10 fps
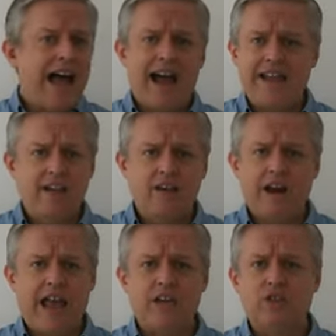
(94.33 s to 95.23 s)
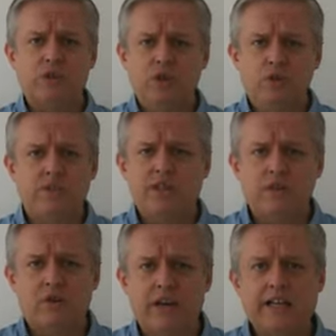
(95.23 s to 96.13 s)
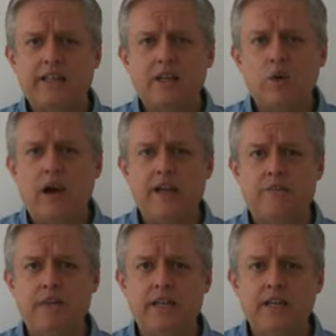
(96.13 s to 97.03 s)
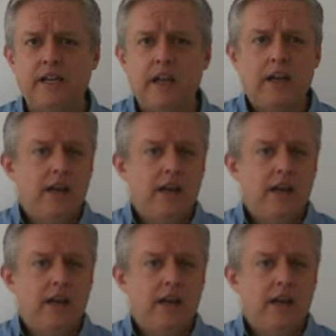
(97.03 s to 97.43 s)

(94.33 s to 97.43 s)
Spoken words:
I hear Agile used incorrectly quite a bit.